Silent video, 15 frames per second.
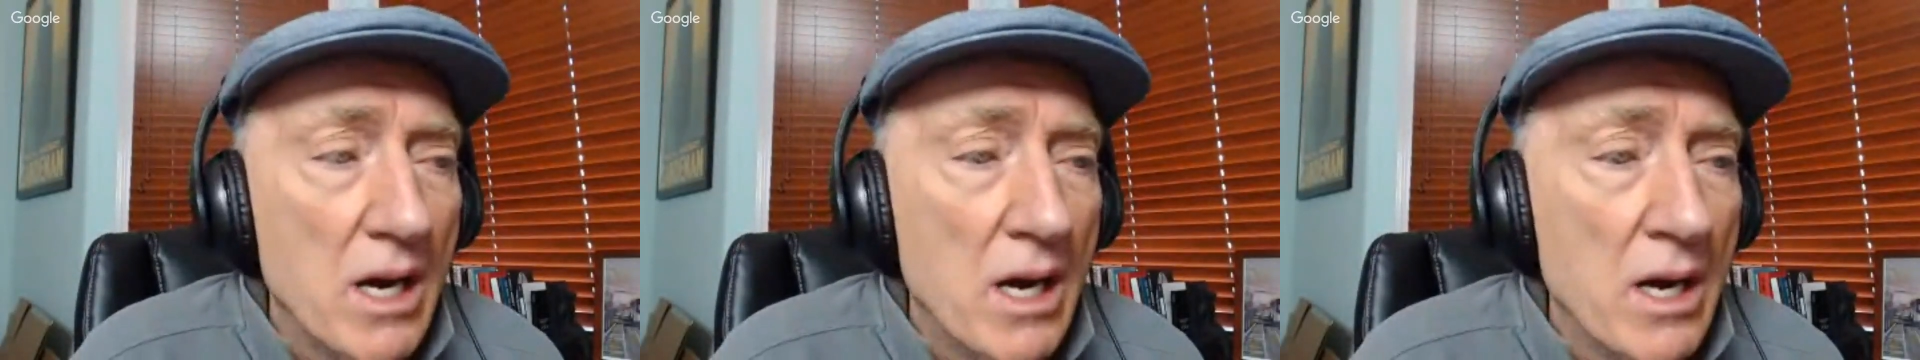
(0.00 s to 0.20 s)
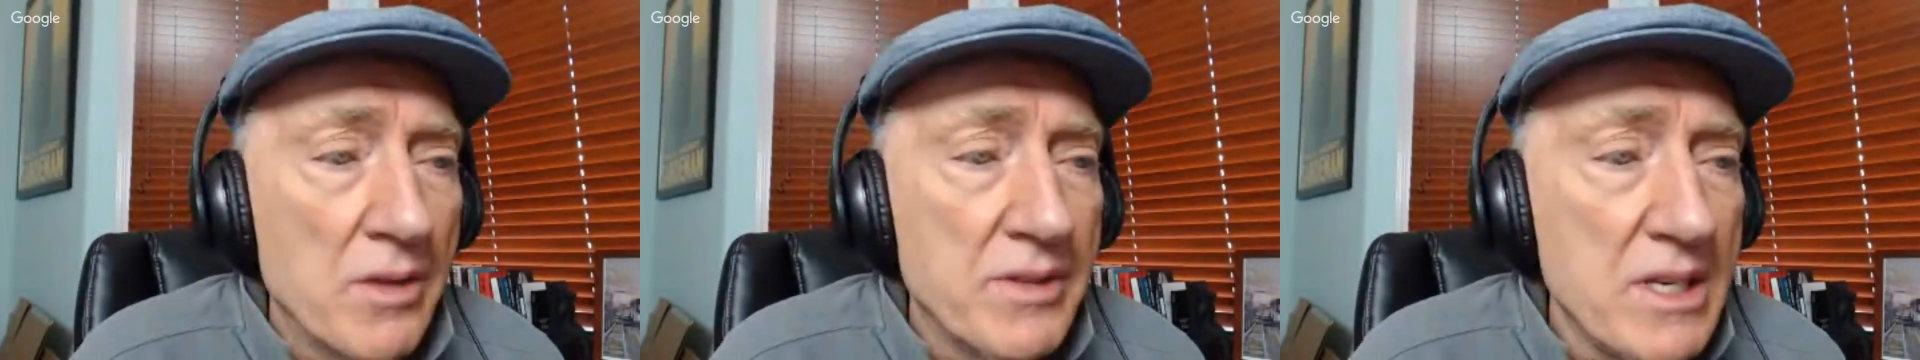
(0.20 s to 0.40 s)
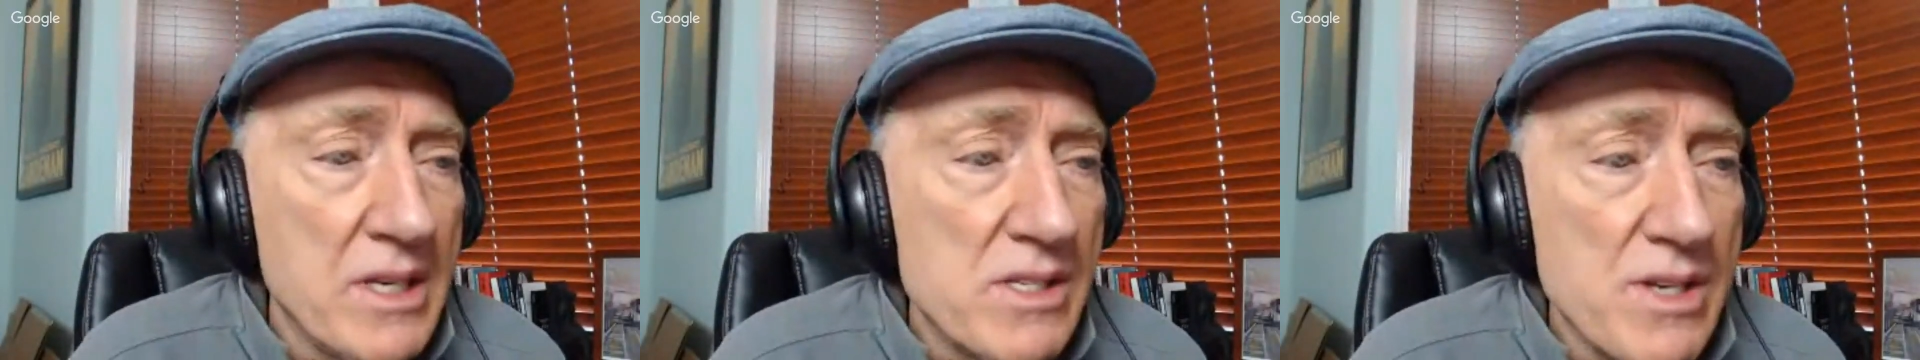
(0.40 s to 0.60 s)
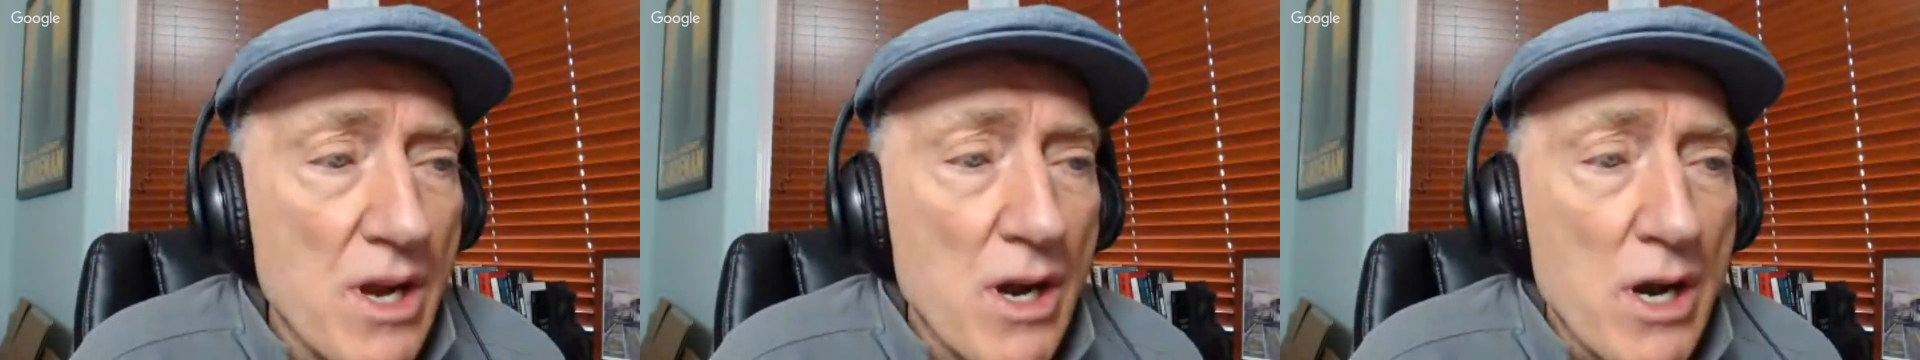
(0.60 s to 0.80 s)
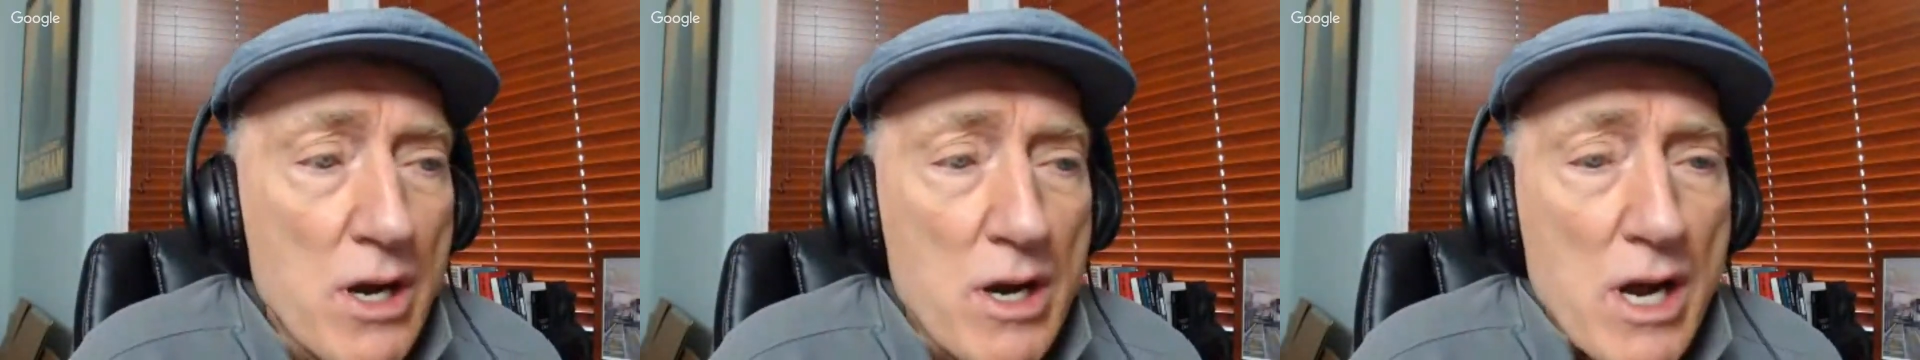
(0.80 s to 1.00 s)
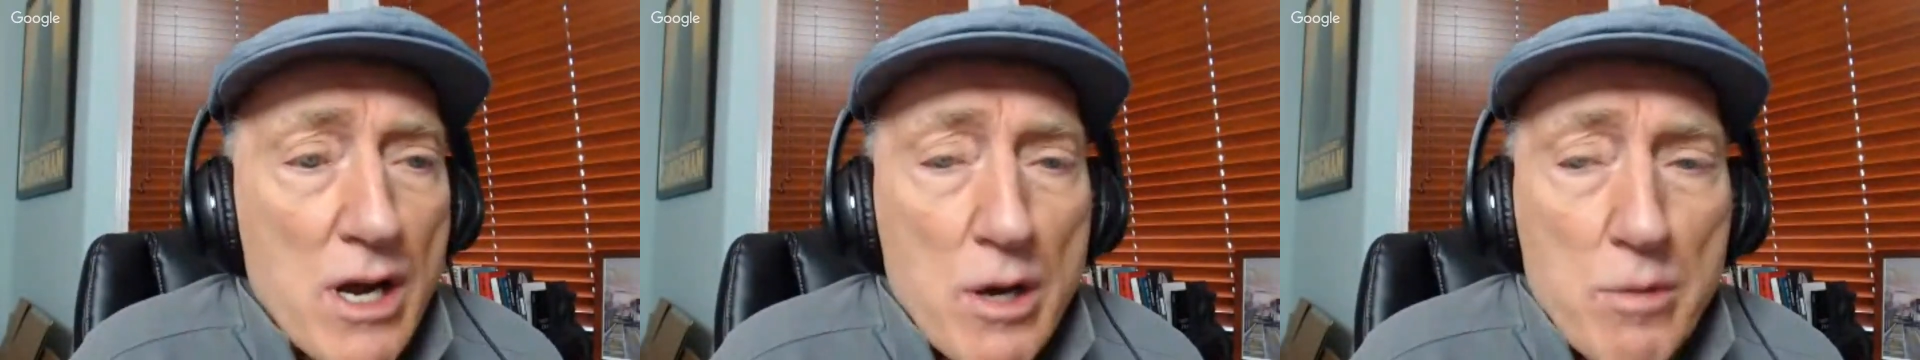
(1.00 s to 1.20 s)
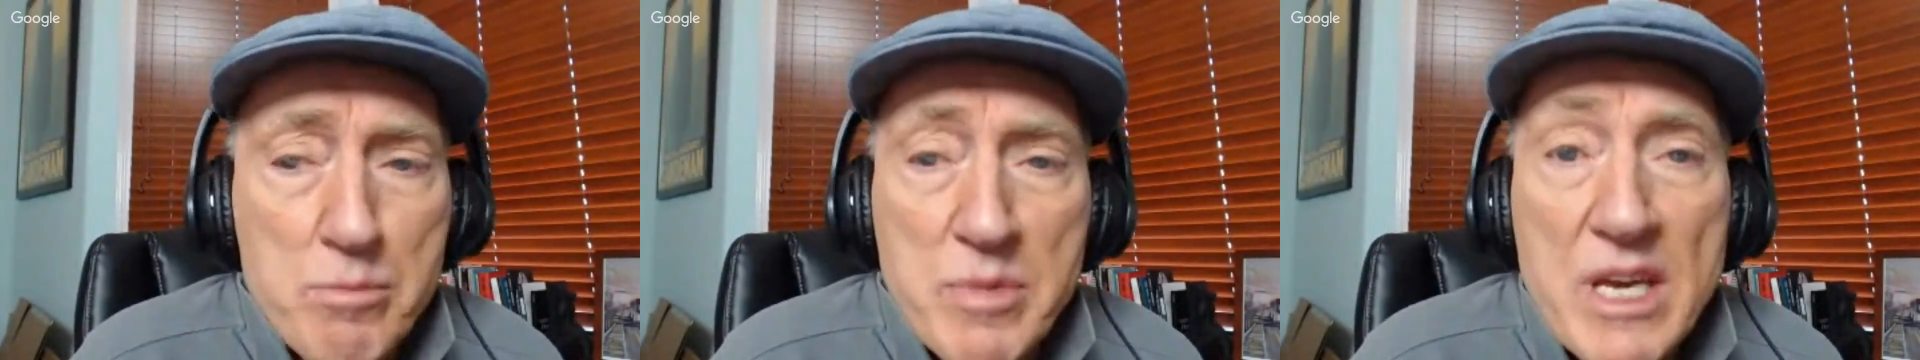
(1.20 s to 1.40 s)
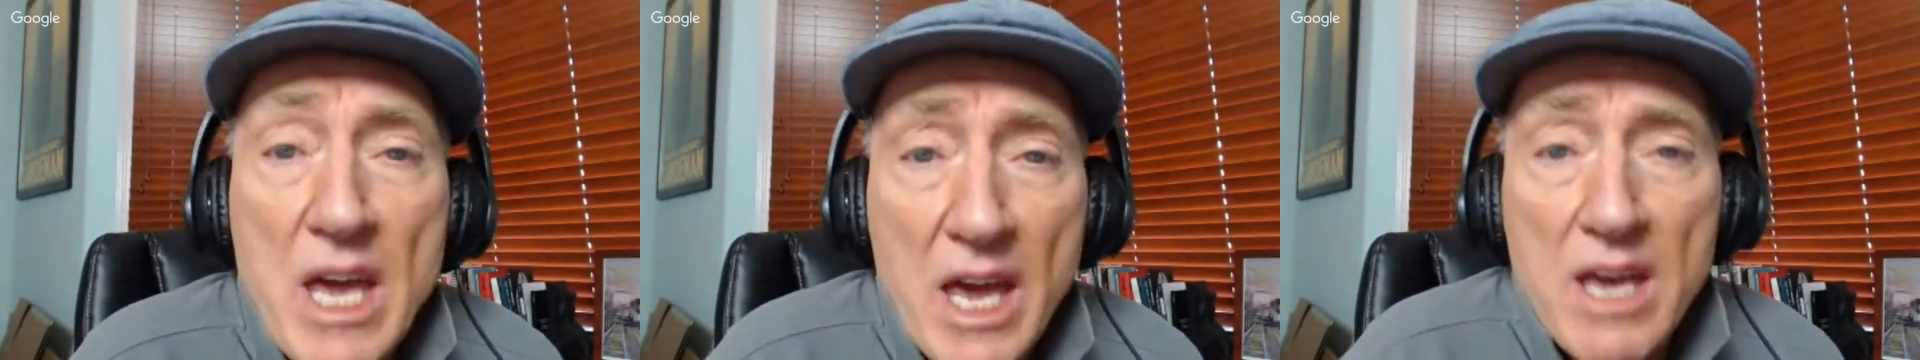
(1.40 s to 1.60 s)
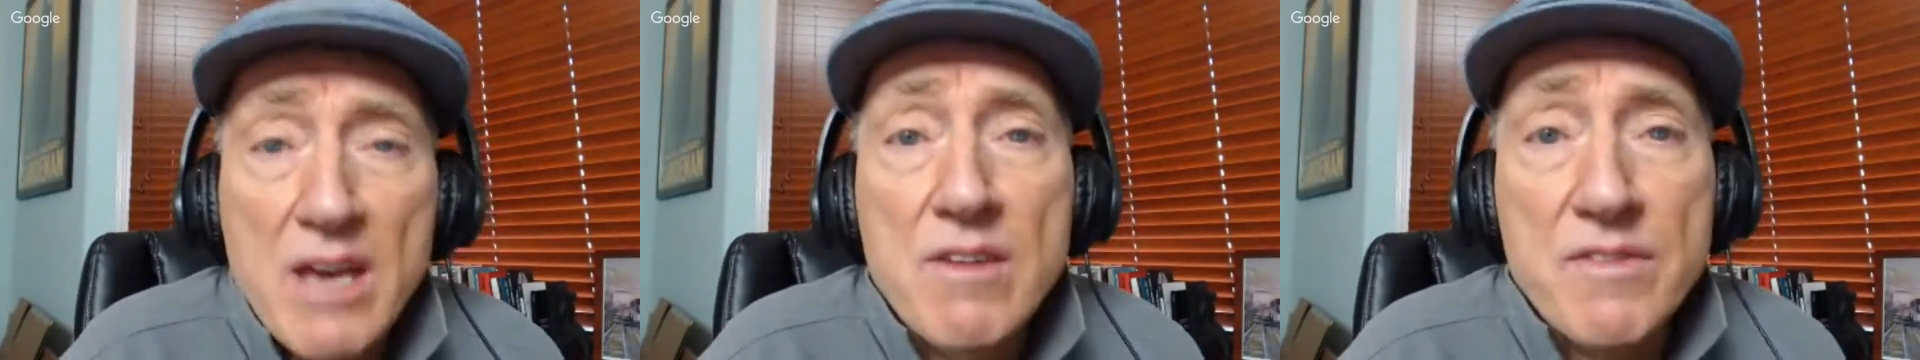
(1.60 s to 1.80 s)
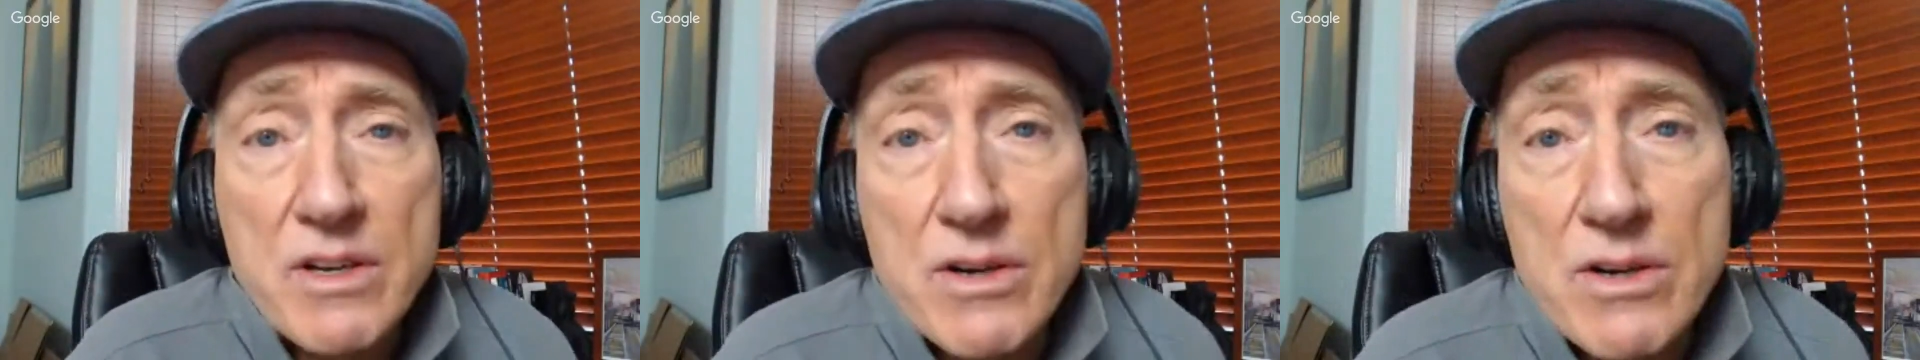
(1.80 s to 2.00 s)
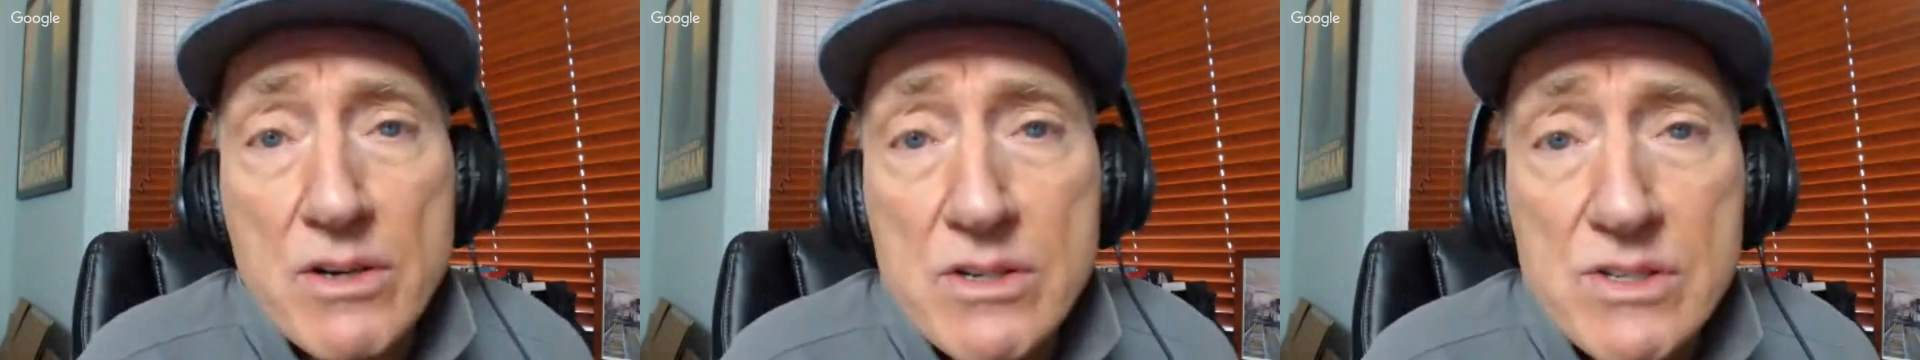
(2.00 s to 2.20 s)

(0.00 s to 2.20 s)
These are behaviors